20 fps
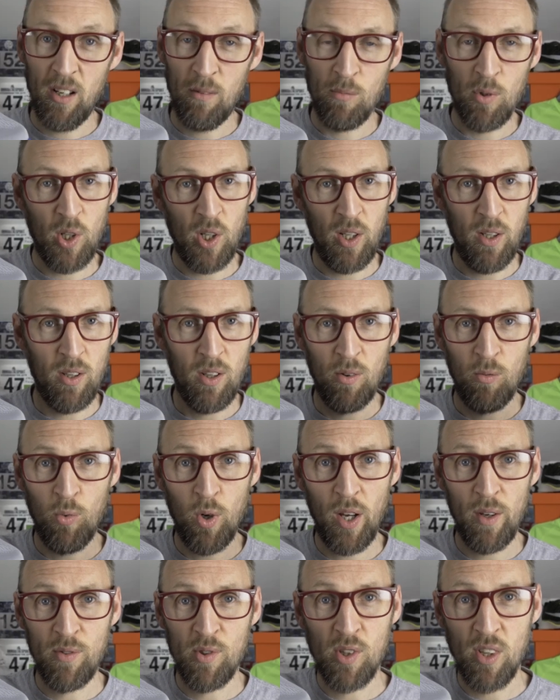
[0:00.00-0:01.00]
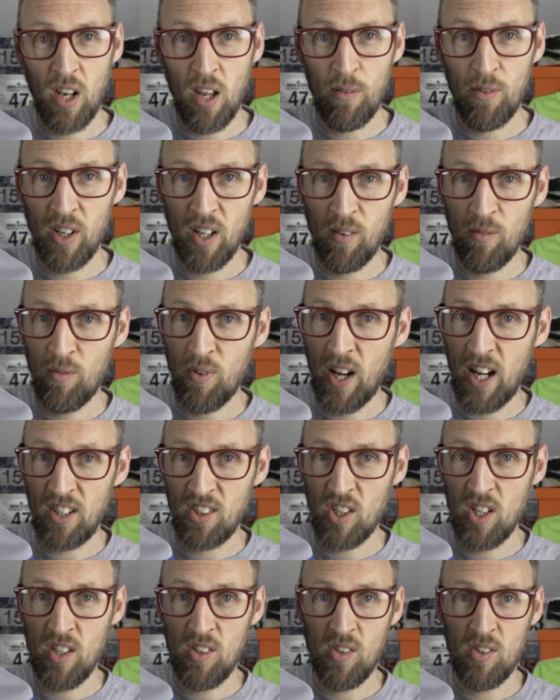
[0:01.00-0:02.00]
it. My wife's loving it. In
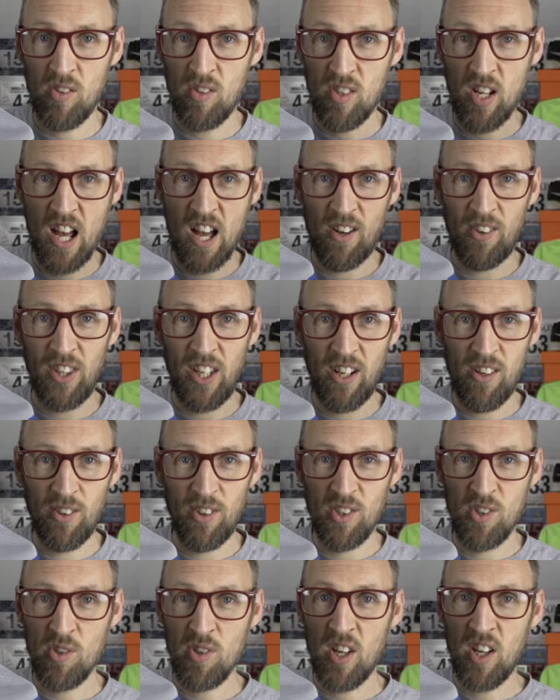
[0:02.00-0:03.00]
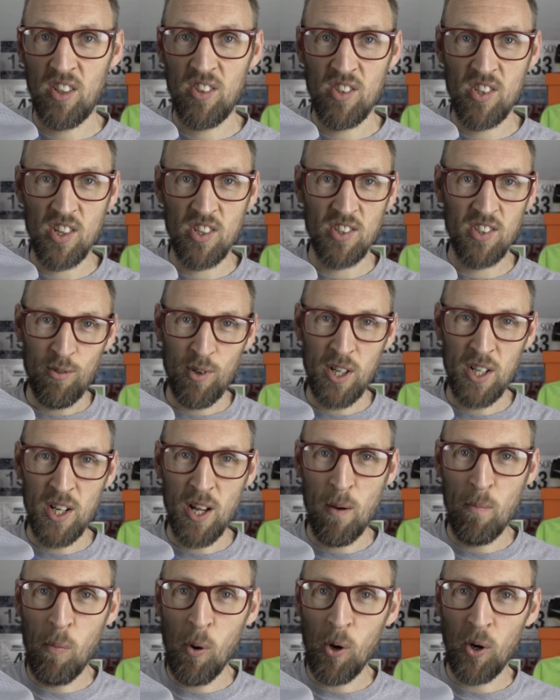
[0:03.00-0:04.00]
fact, she's sat out there in the sun just reading
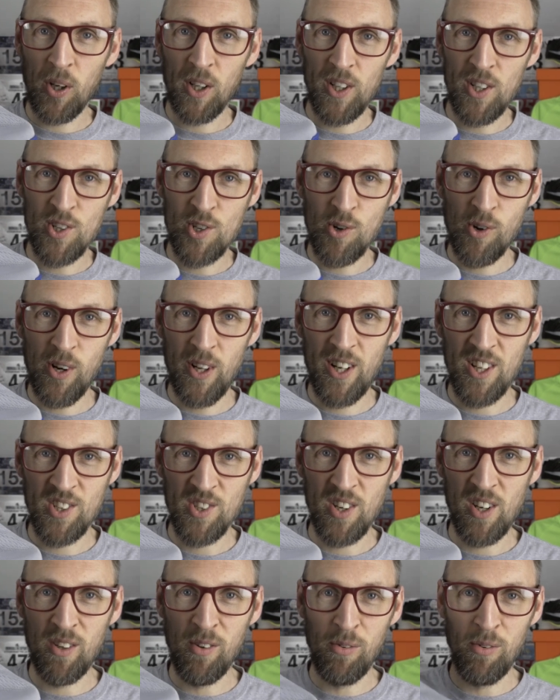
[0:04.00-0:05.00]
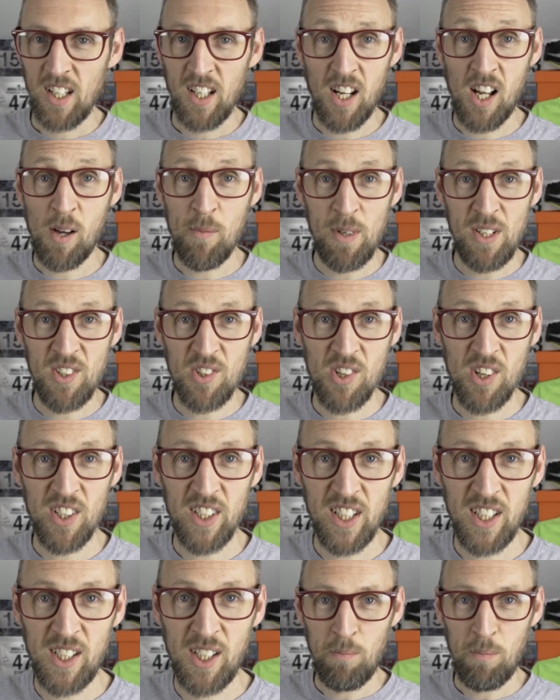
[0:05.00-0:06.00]
her book and enjoying herself. And I'm
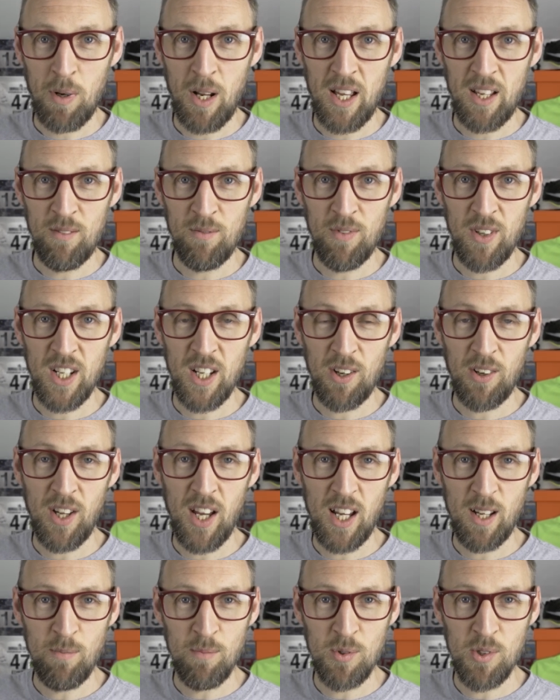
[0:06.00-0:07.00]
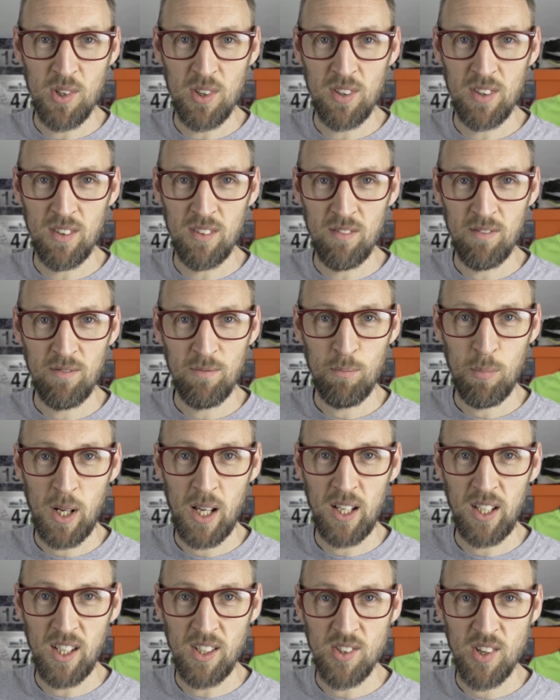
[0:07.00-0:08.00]
inside playing video games and
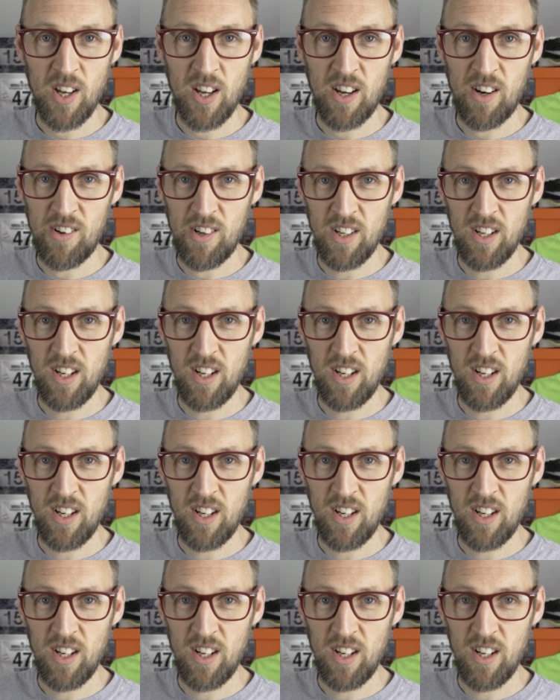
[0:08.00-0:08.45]
playing guitar